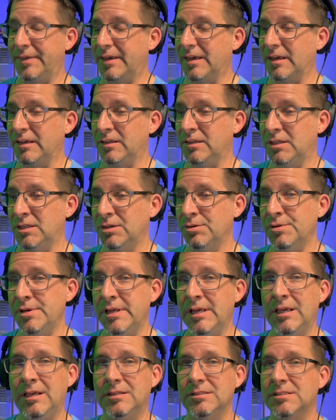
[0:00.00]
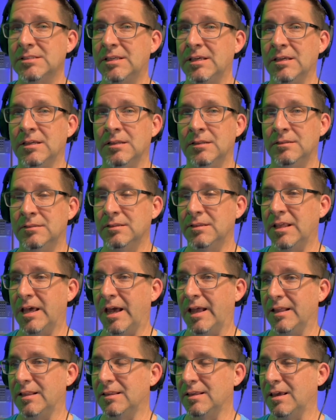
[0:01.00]
a unique skill
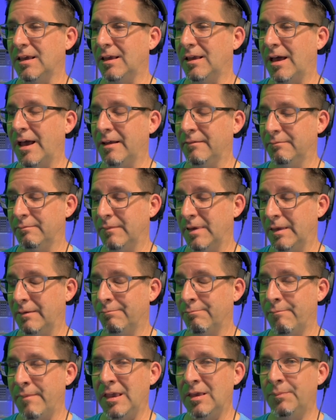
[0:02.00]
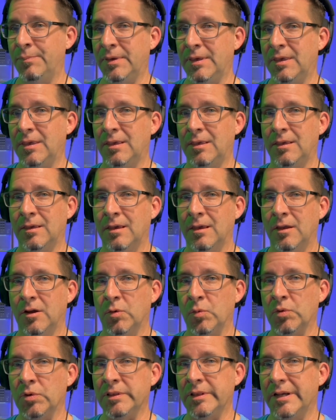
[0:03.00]
that I may be
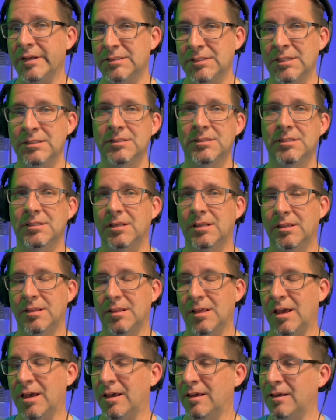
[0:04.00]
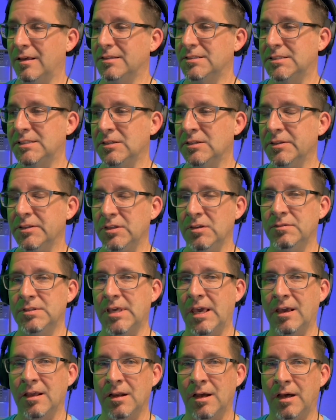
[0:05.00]
reluctant skill that you've
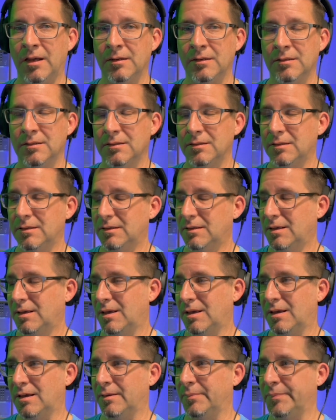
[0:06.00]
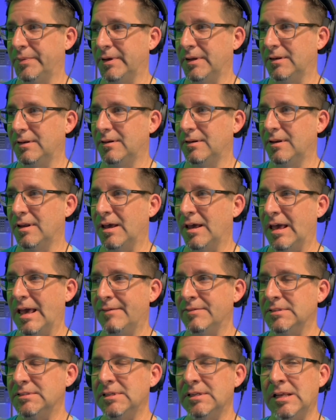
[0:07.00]
taken on, but I haven't
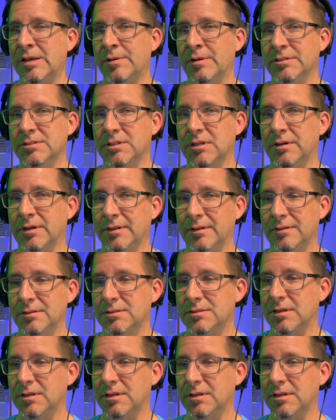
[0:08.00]
seen anyone else do it. So,